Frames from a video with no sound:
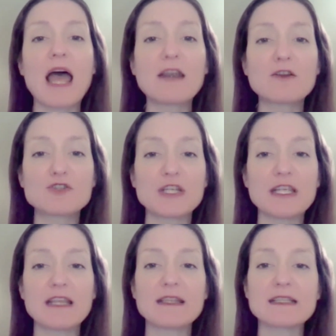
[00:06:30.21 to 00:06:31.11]
energy
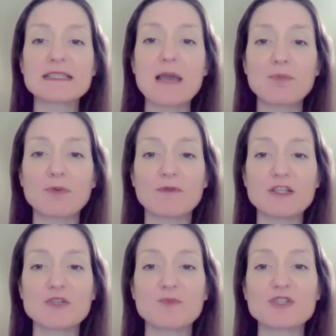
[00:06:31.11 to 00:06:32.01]
in this temporal region,